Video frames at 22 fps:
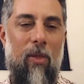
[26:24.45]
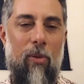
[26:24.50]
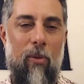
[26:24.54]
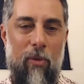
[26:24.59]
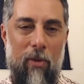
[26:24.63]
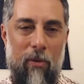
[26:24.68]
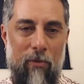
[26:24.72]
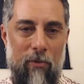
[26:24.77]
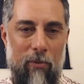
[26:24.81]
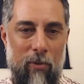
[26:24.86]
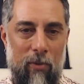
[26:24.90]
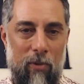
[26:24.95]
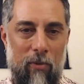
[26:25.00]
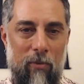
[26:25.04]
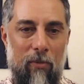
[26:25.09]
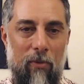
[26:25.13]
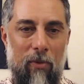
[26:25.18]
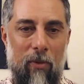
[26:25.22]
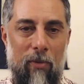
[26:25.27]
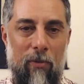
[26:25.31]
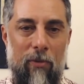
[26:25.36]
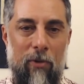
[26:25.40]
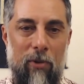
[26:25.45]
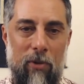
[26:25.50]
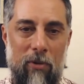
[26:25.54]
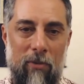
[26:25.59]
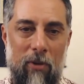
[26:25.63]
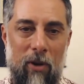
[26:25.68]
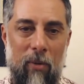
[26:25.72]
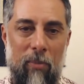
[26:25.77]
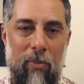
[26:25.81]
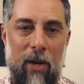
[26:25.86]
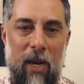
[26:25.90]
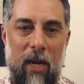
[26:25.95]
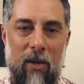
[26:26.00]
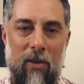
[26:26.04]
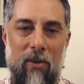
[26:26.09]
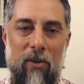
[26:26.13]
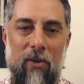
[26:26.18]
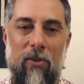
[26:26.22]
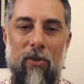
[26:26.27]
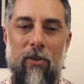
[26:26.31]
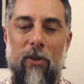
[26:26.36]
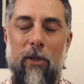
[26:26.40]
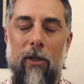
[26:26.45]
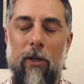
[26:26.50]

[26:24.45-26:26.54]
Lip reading: or the fruit of all practice?